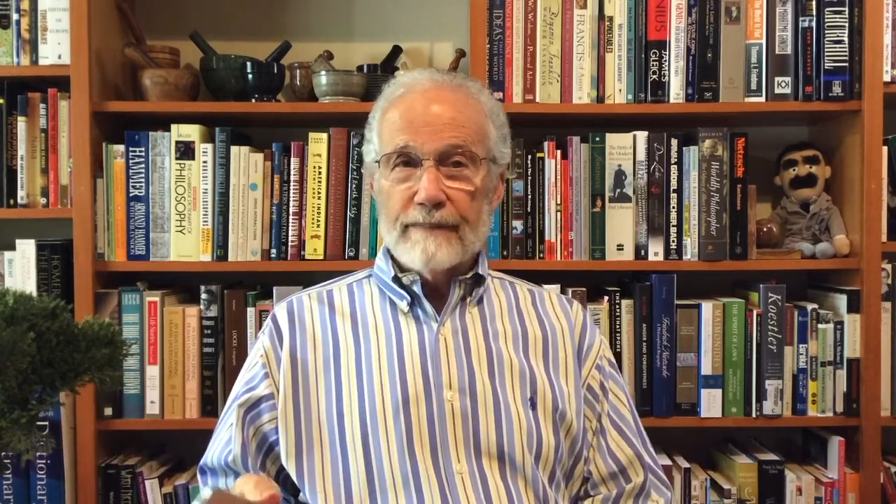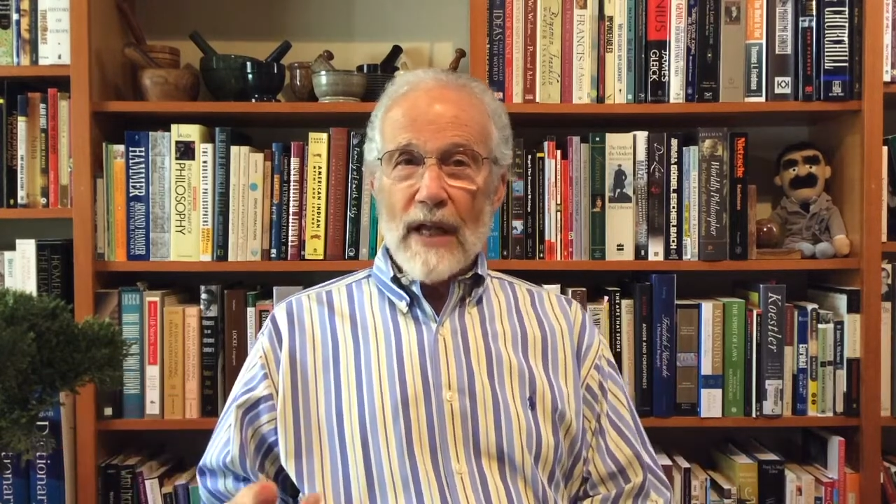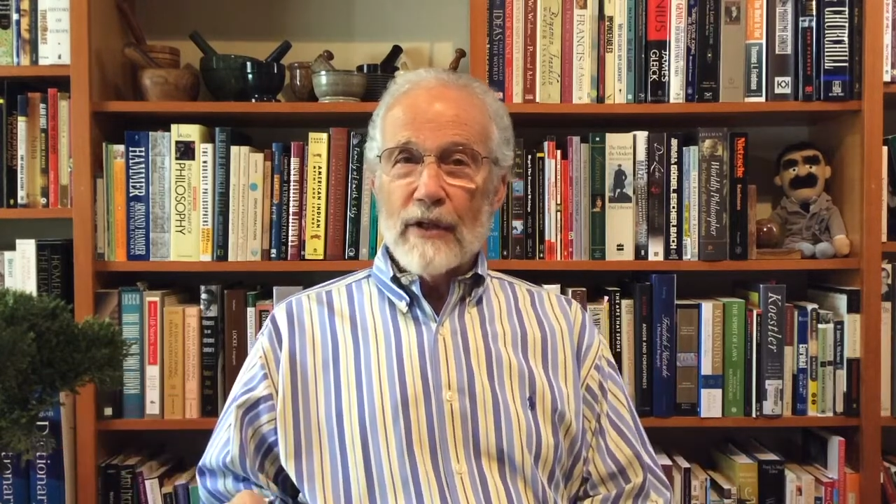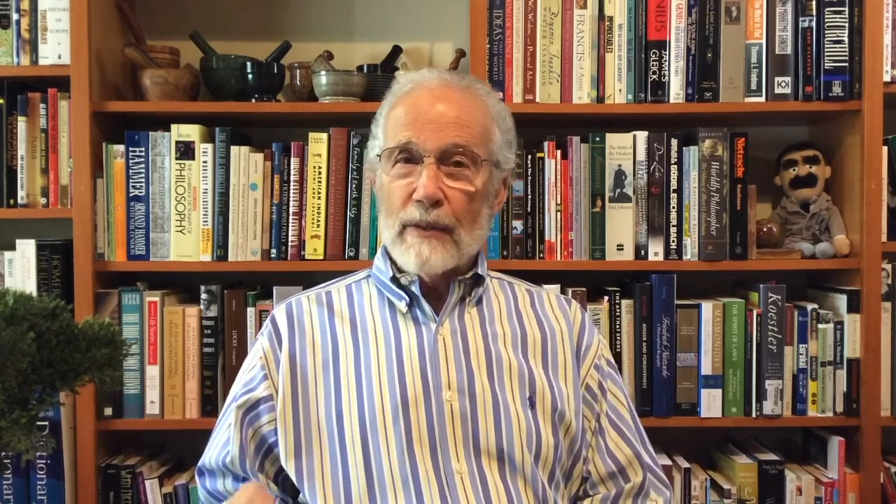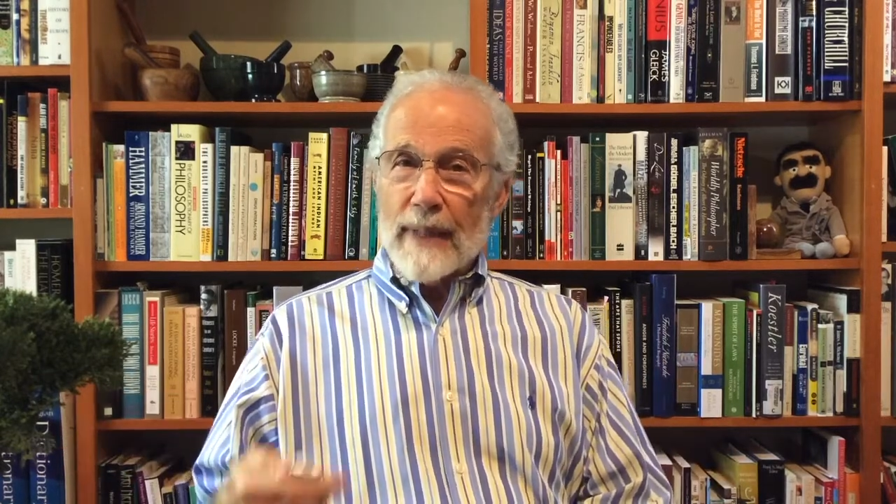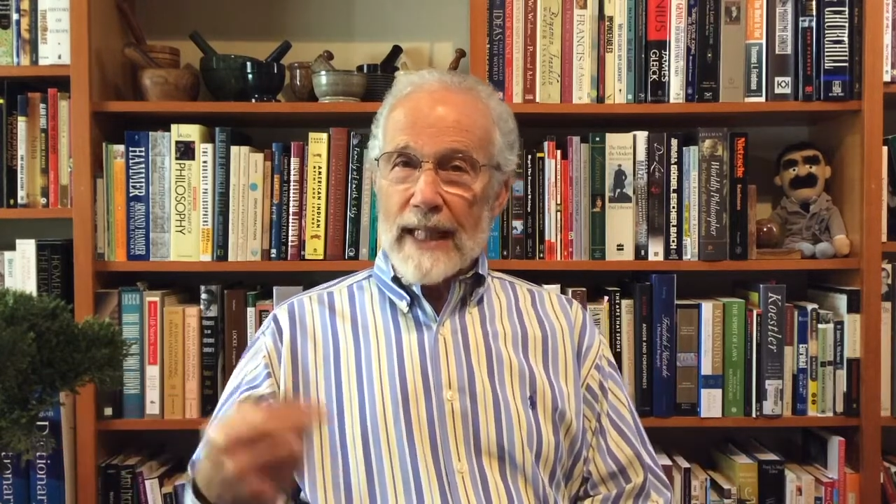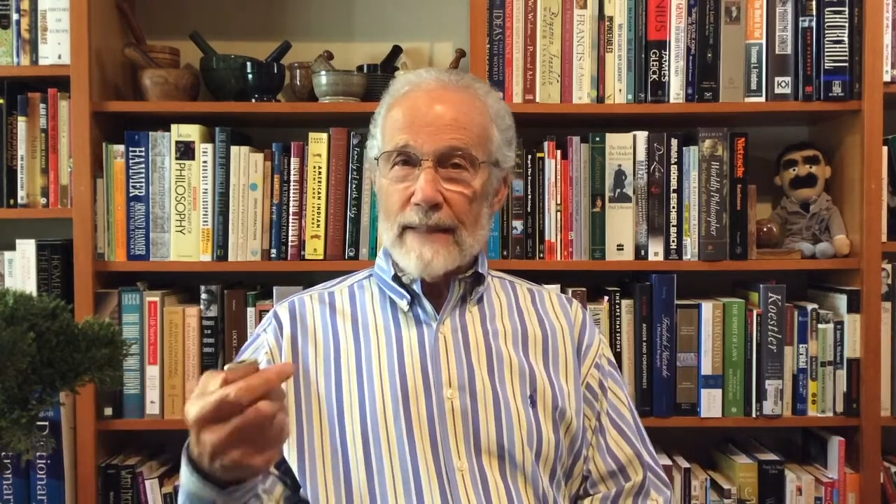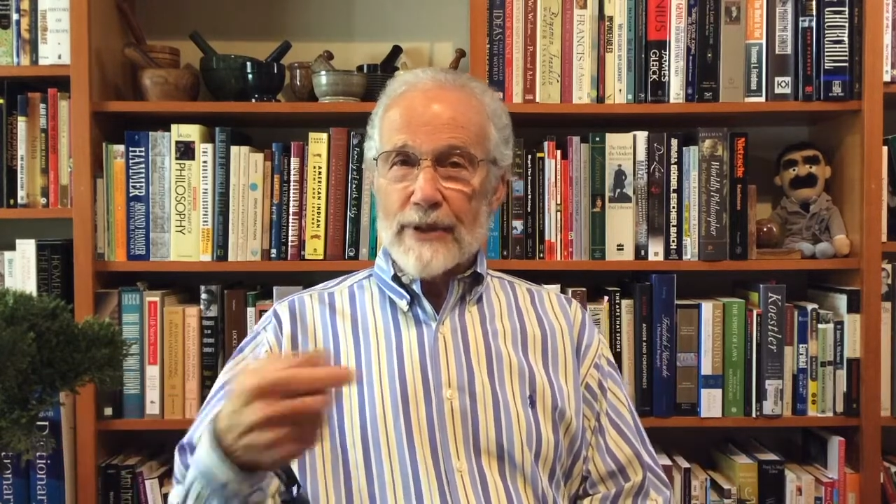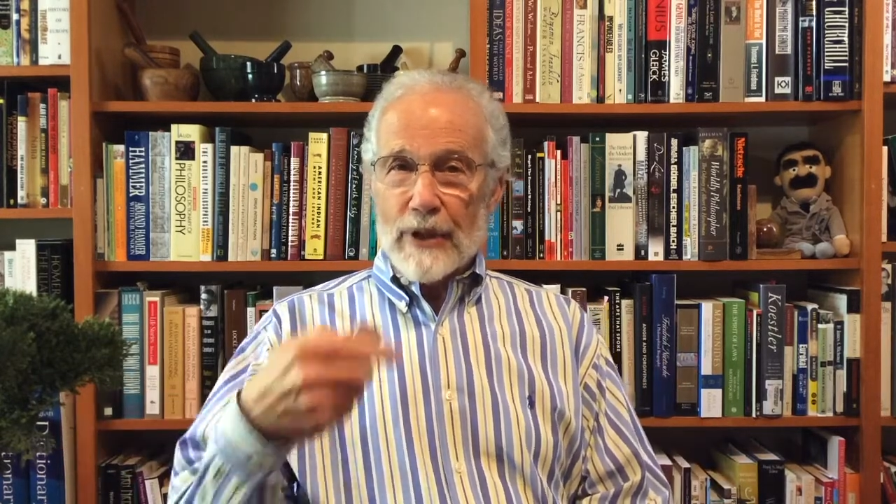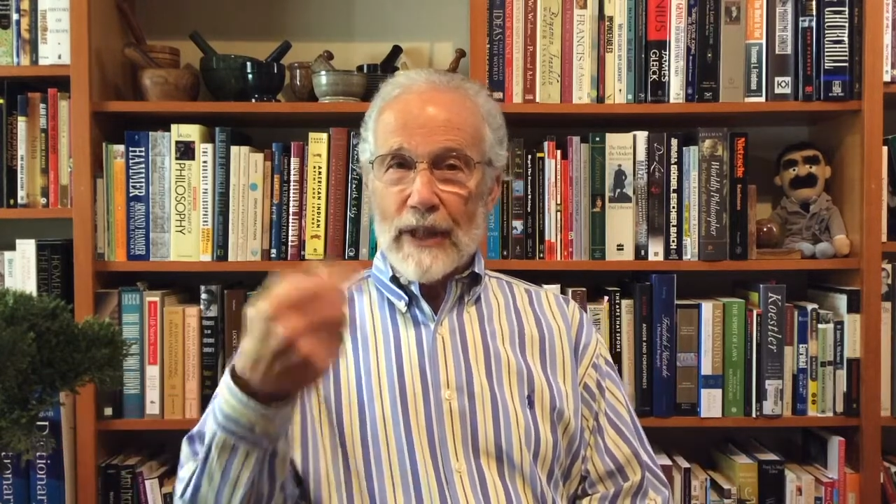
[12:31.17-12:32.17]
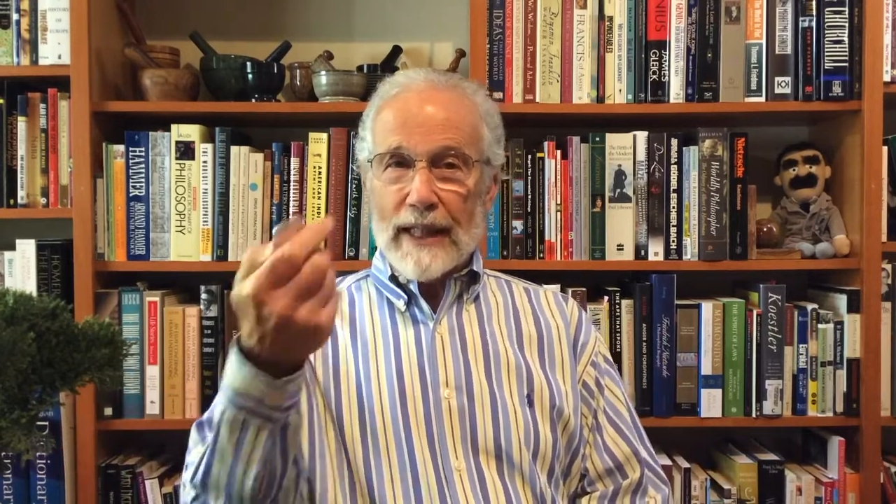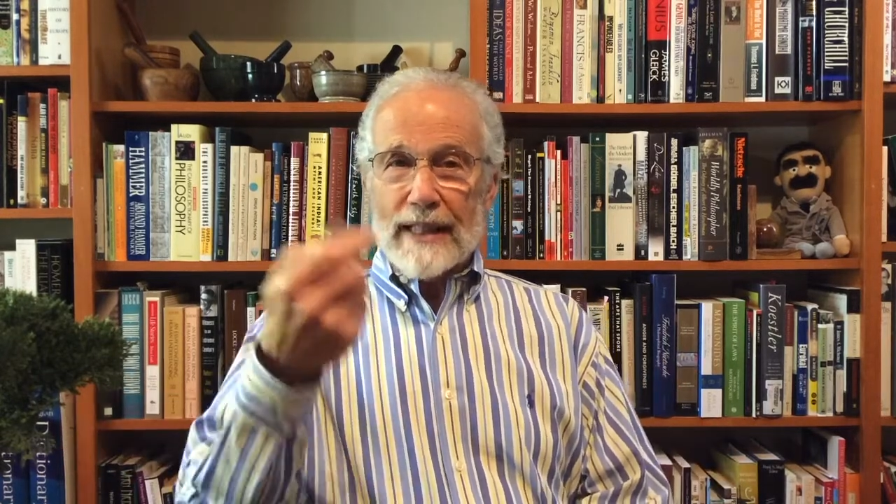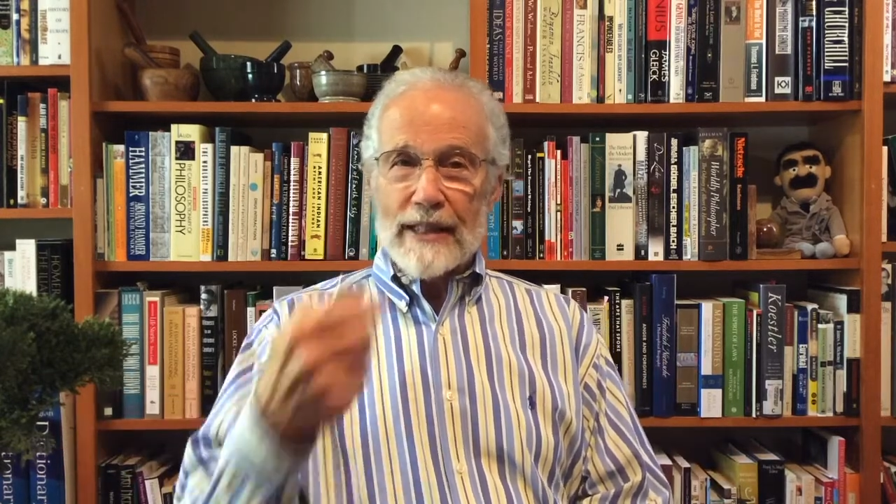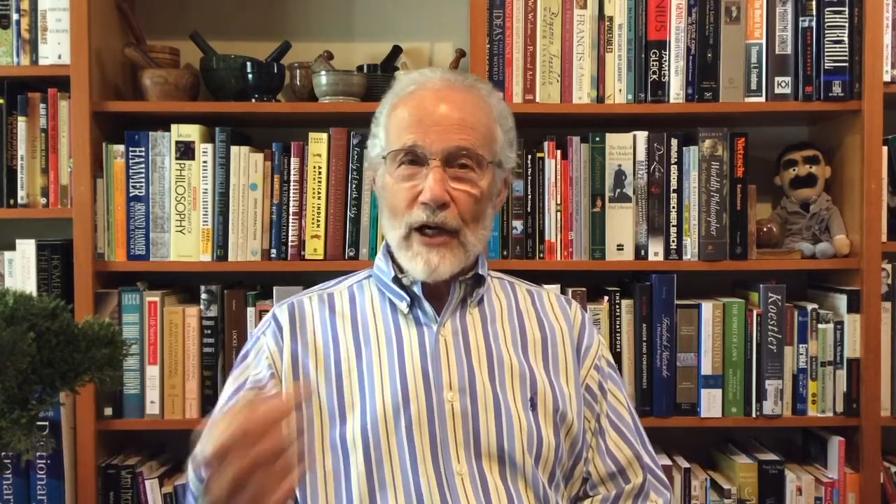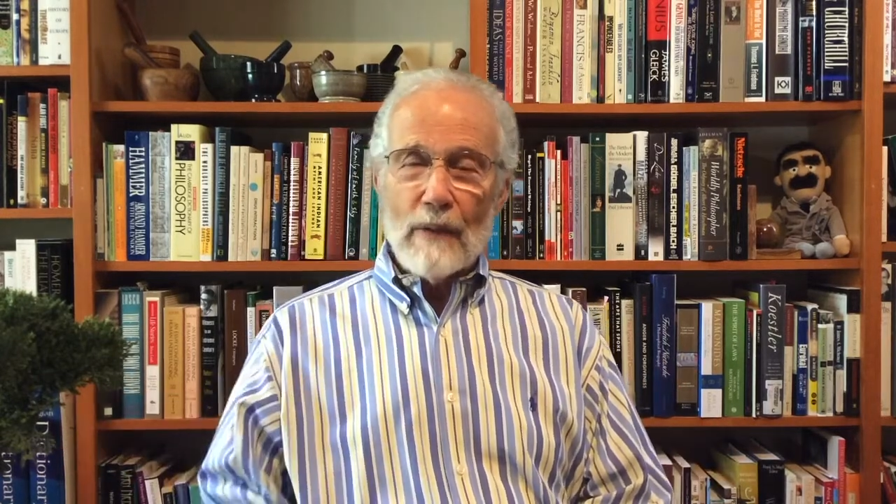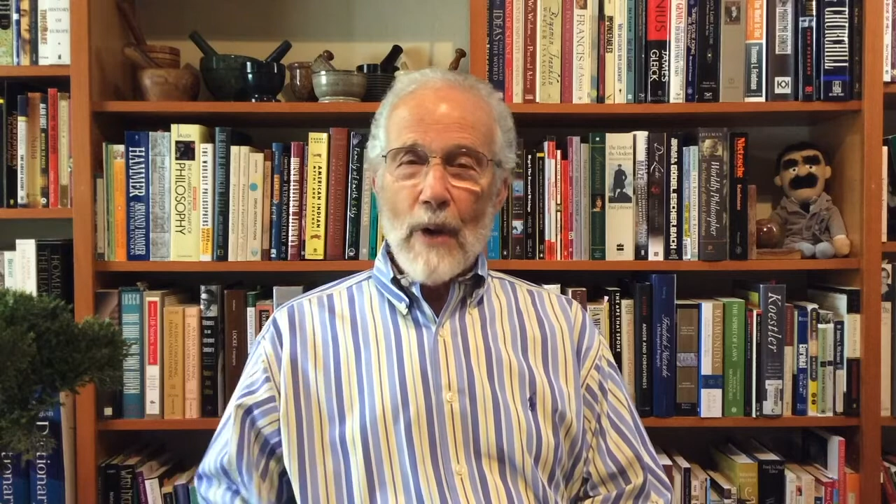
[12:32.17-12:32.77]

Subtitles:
Now, there are many absurdities in our